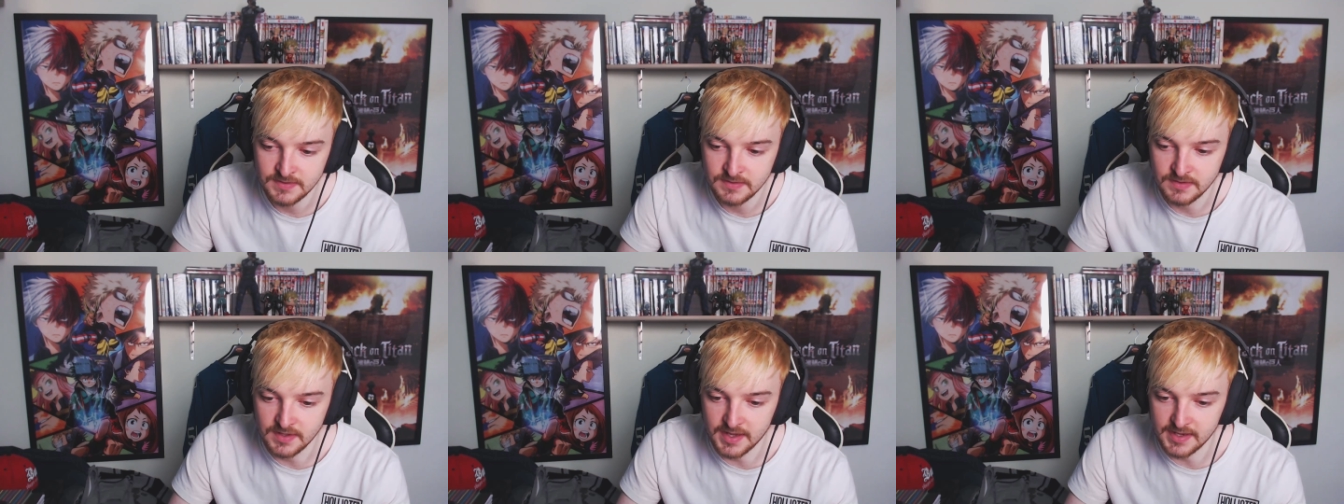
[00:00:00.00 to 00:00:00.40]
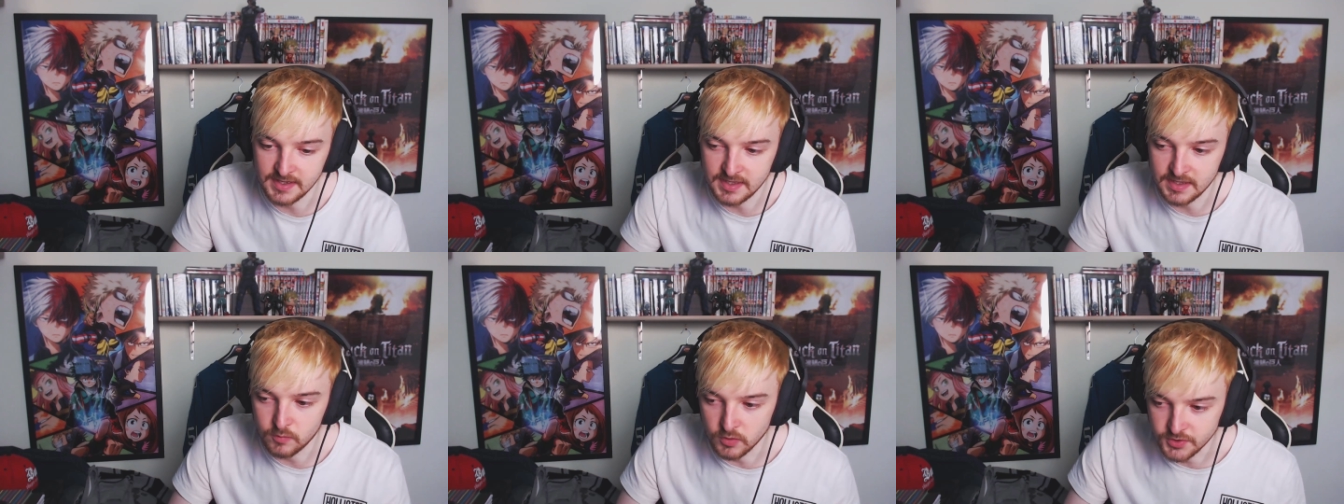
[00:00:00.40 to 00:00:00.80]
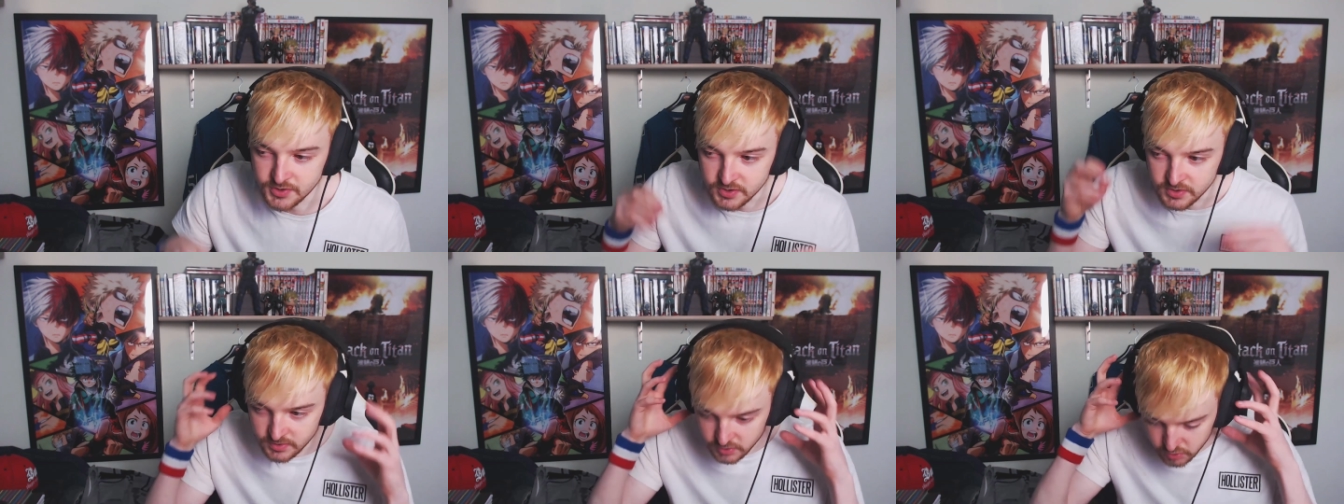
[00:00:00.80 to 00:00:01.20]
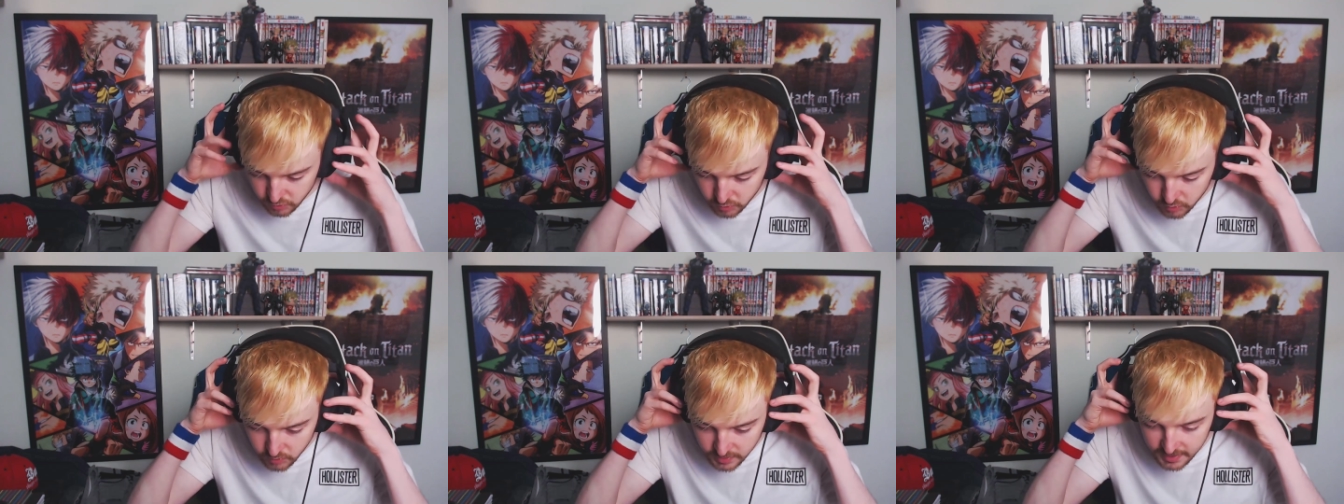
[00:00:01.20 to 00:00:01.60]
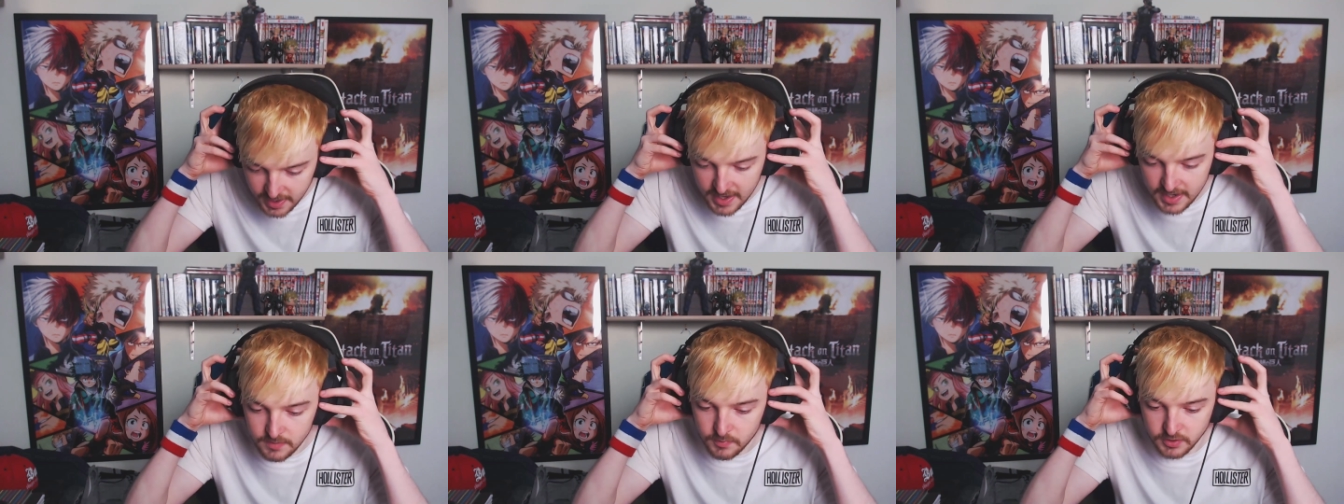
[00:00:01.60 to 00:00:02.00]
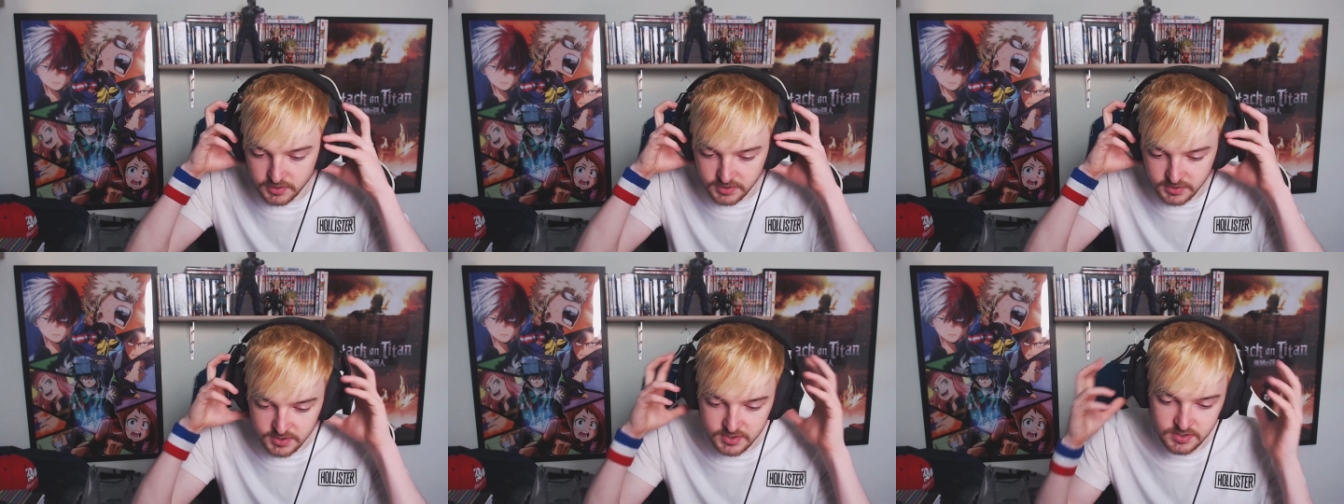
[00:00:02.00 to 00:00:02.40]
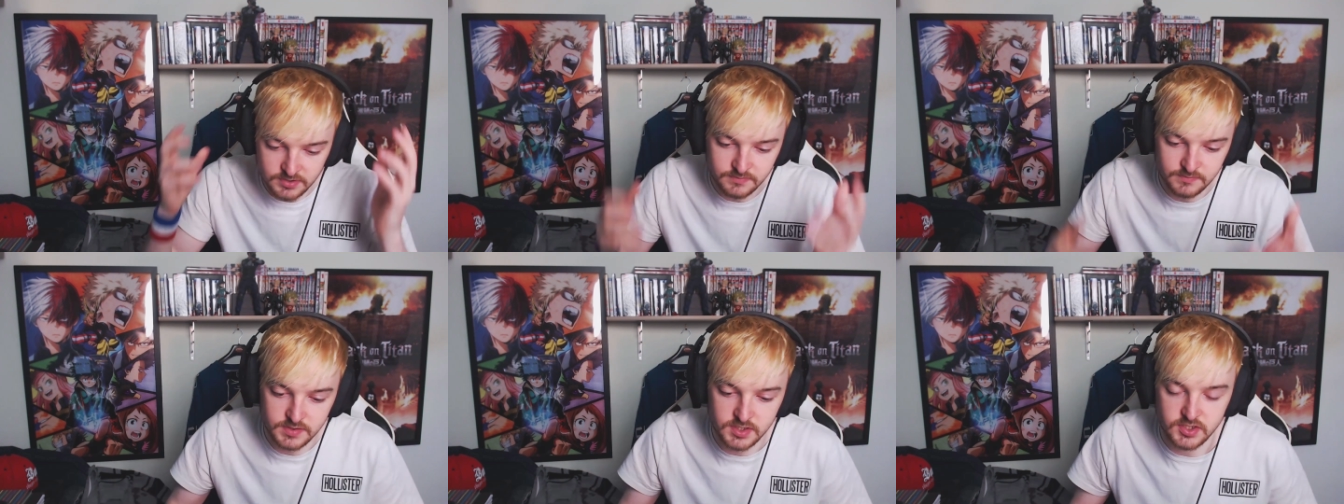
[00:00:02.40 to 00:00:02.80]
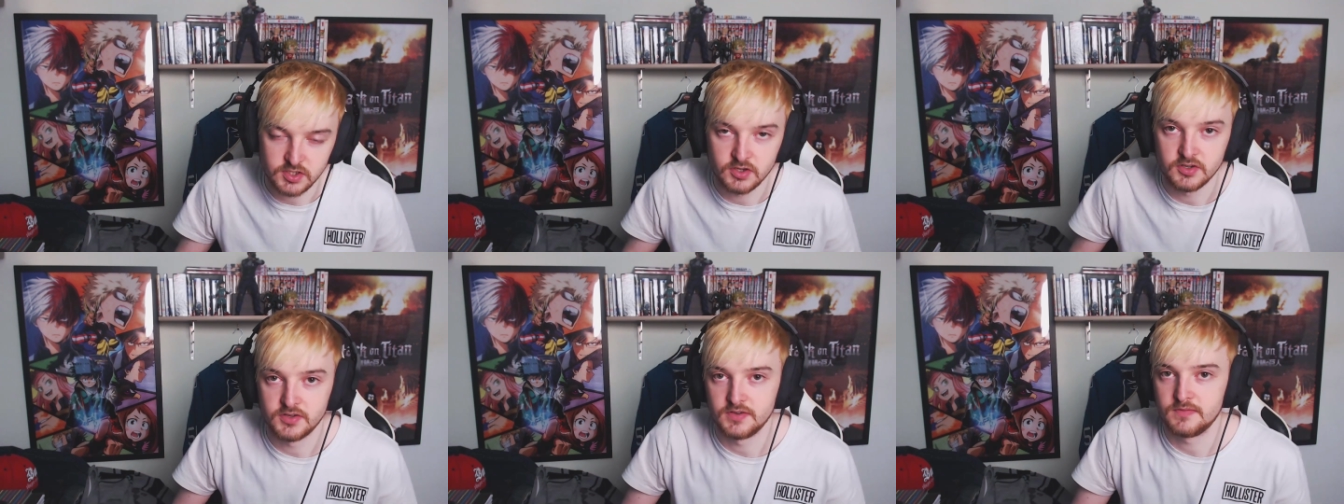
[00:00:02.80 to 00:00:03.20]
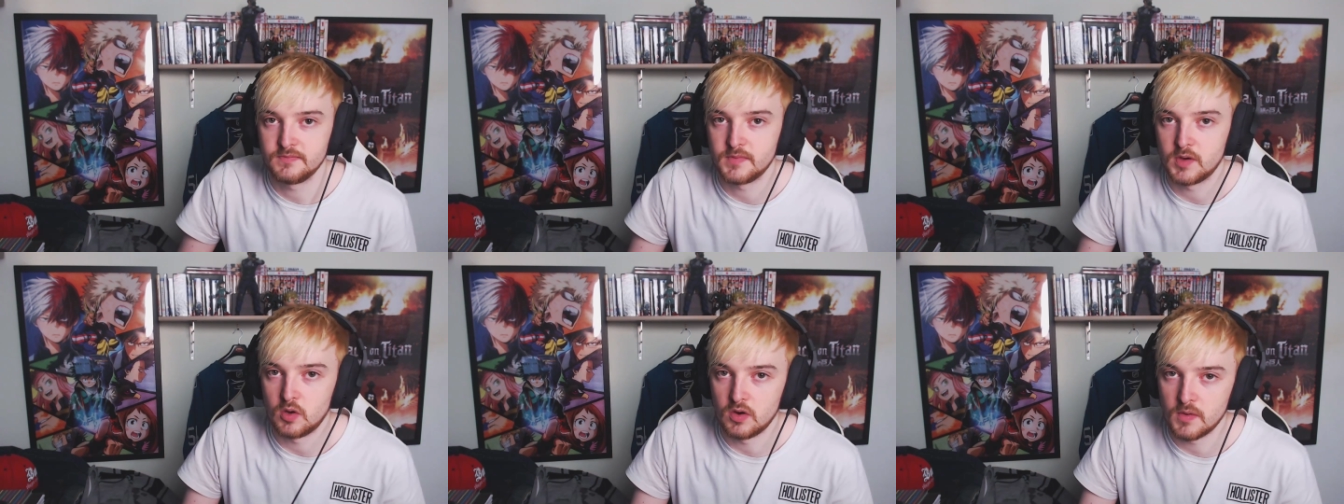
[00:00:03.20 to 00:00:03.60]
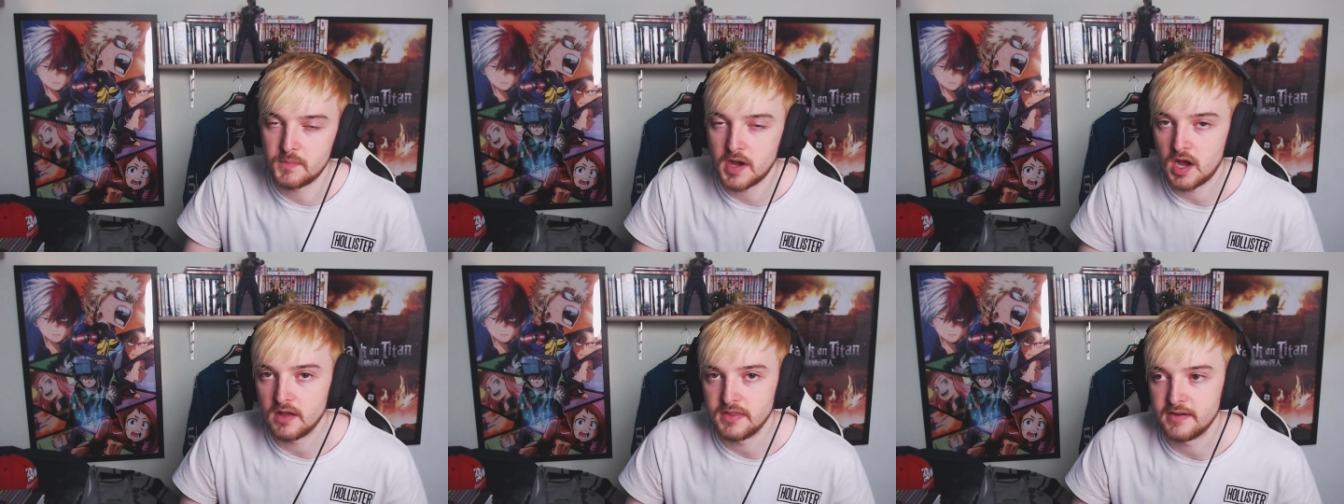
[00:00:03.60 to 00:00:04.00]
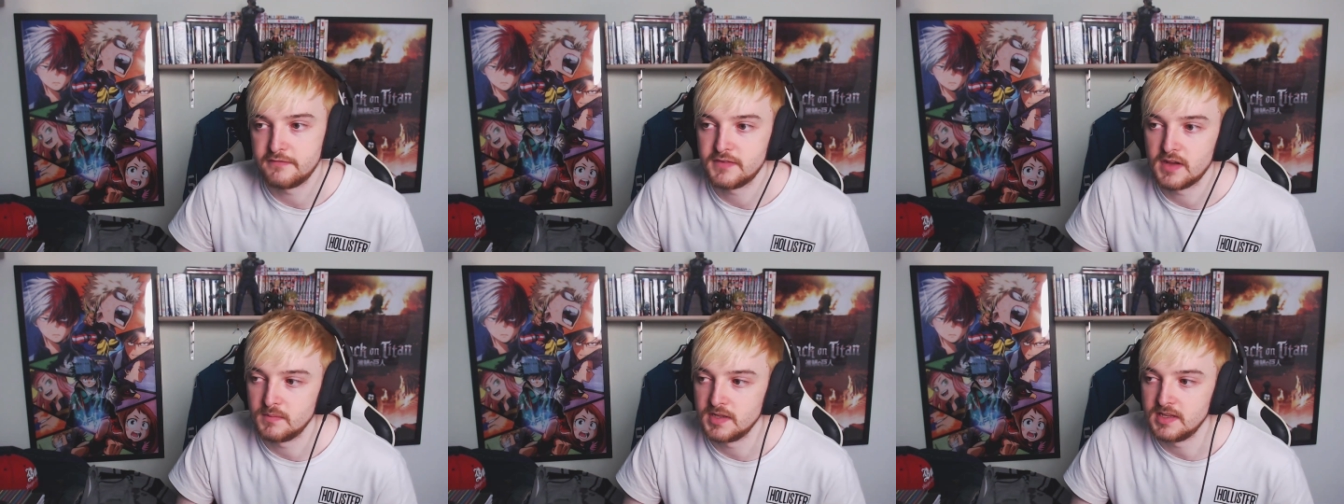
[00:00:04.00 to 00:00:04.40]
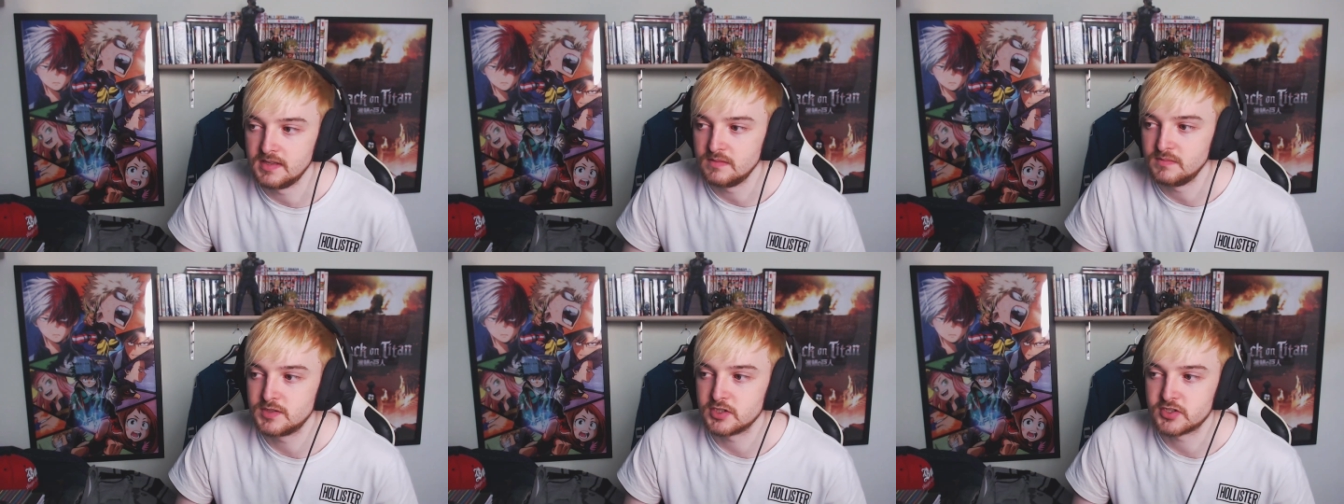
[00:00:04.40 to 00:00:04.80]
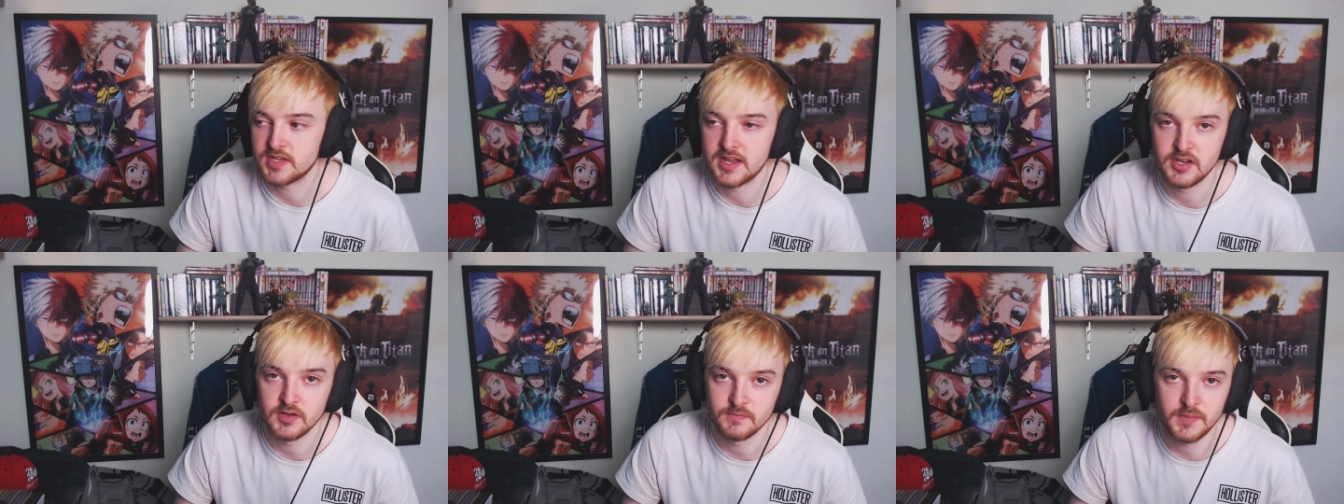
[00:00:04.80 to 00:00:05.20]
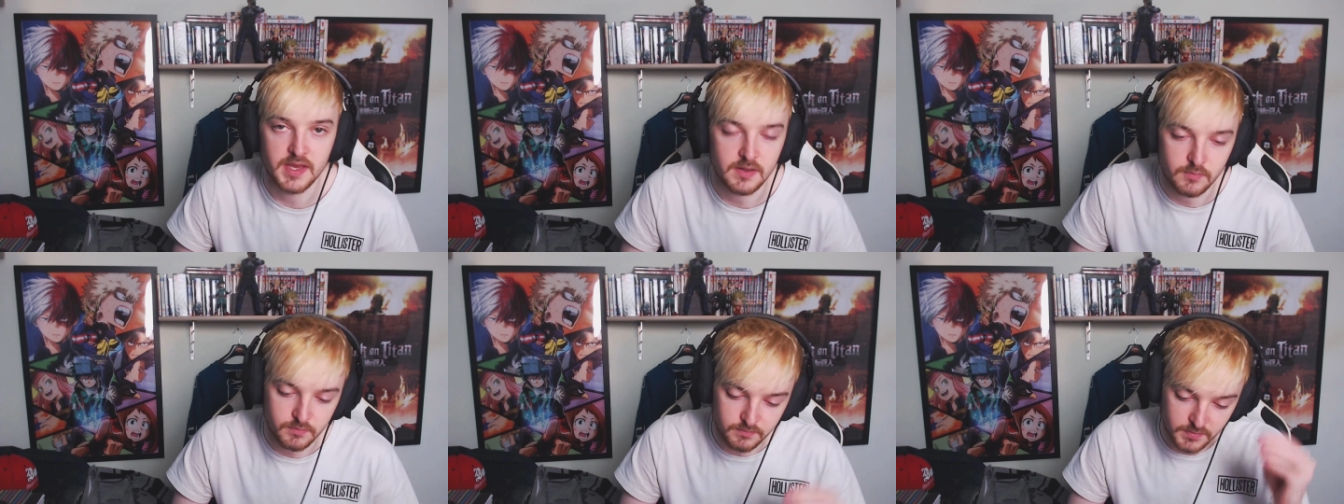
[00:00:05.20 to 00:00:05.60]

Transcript: like he wasn't truly anybody's son or a part of that family, he just ended up playing,